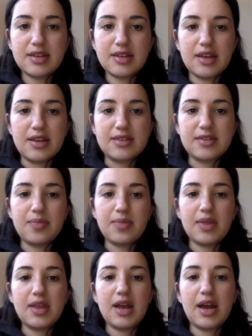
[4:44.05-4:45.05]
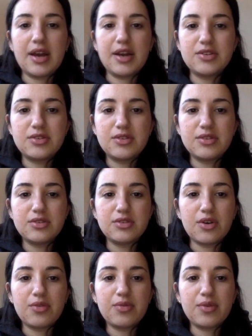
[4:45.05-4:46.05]
And that's something that I
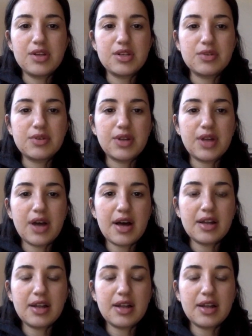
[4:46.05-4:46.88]
don't really do a lot,